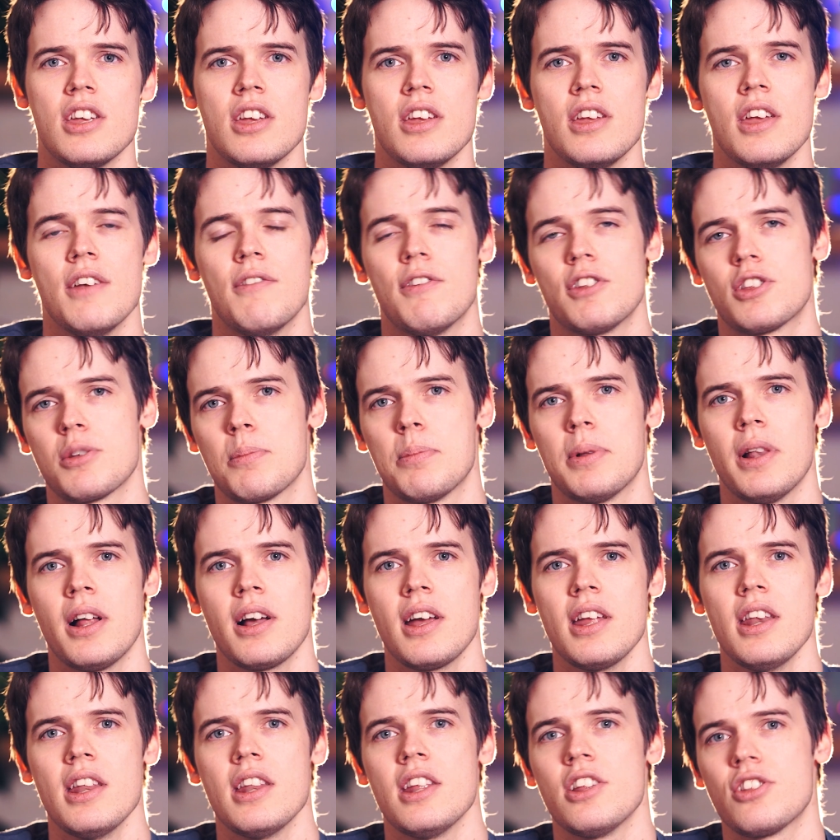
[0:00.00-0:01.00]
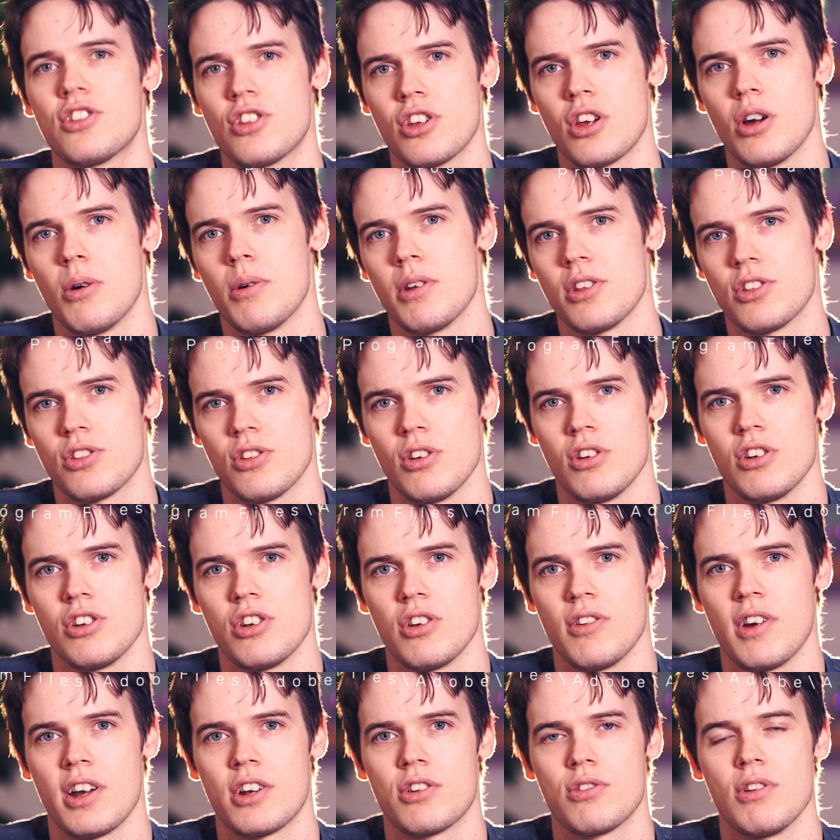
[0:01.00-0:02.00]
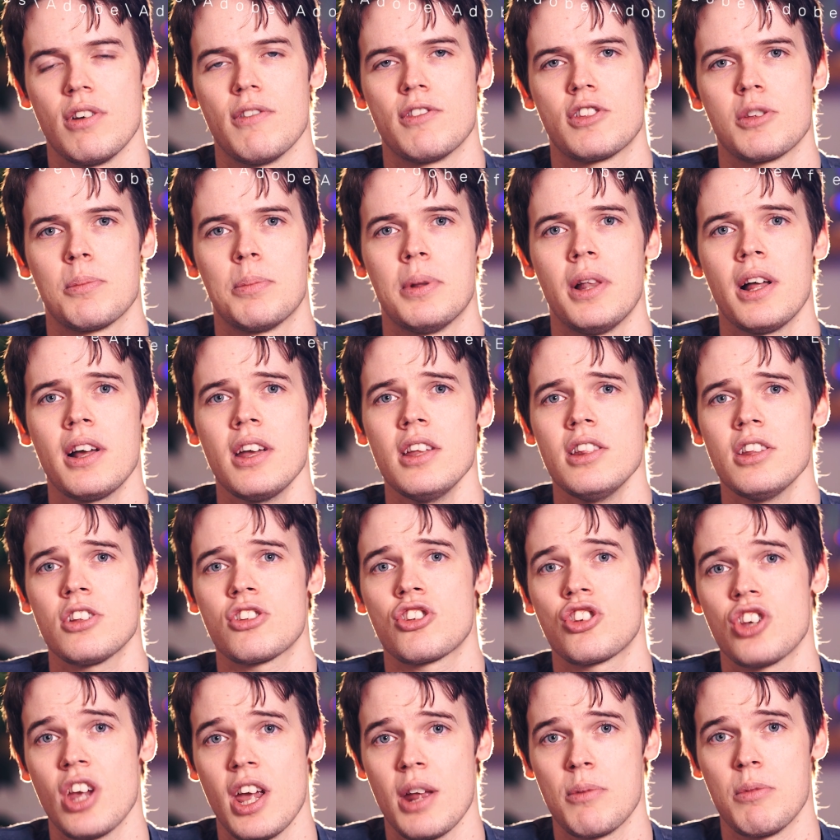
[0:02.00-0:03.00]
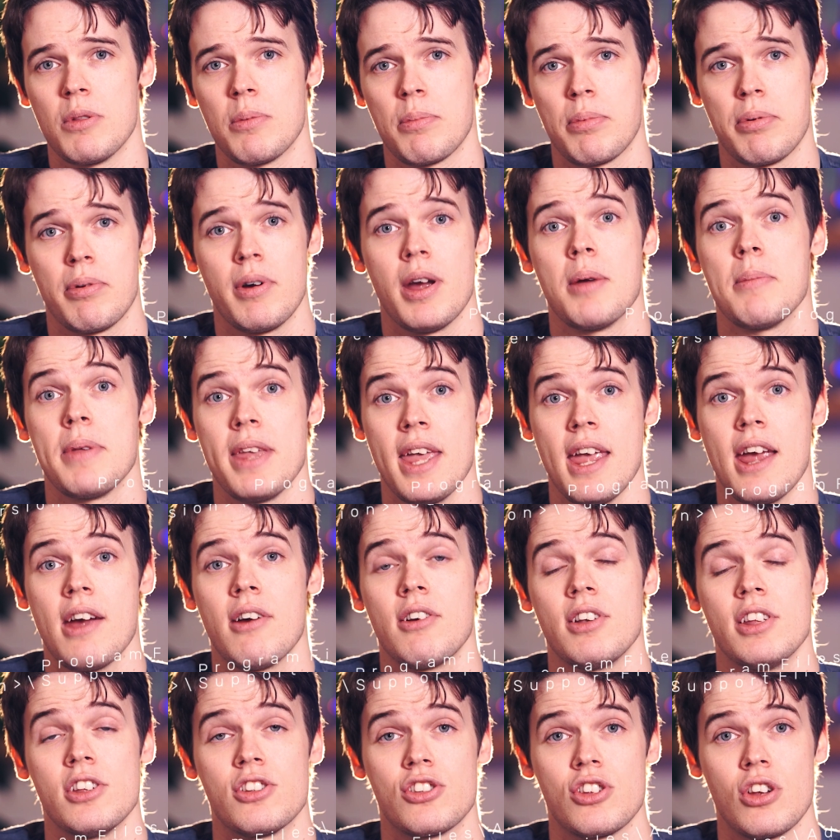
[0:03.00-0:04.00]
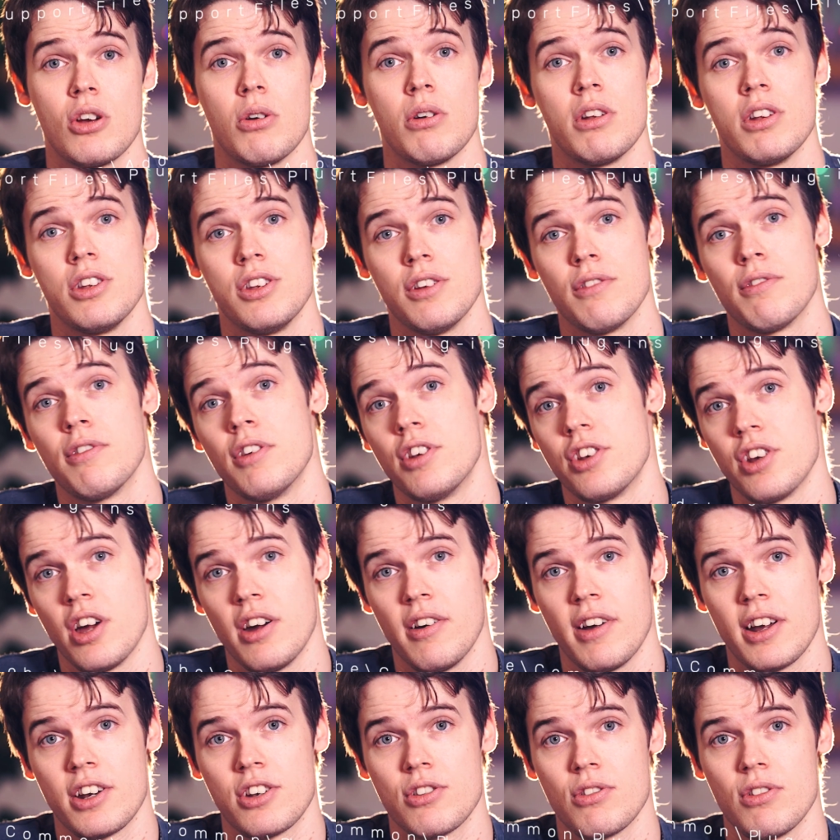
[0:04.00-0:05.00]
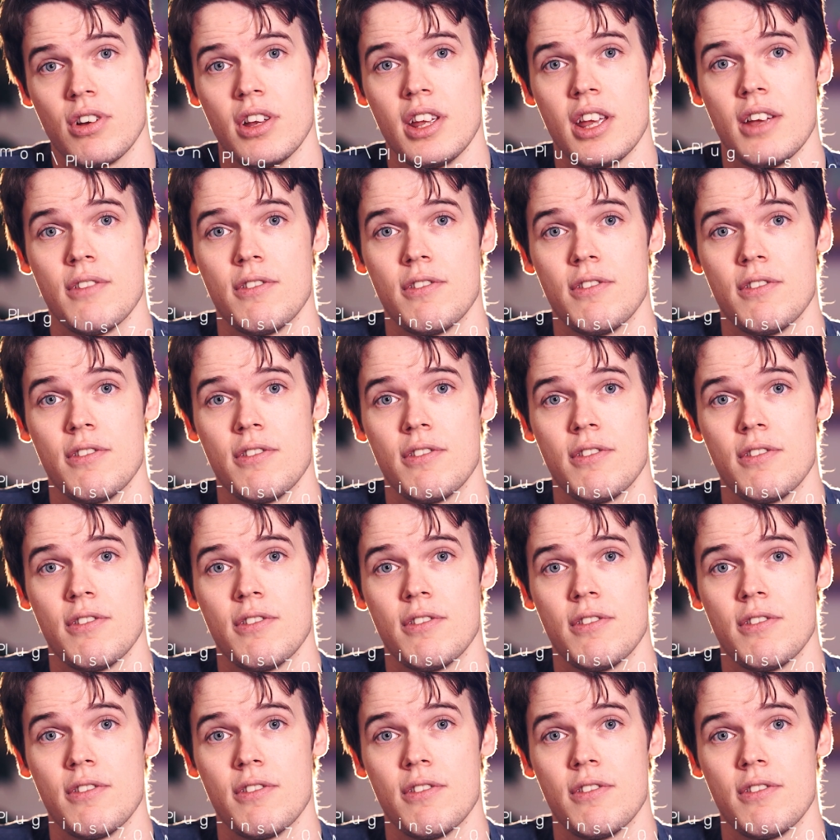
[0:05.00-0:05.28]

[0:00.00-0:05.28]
if it's a plugin, it needs to go in a certain directory. If it's a plugin that's shared with Premiere, it needs to go in a different directory.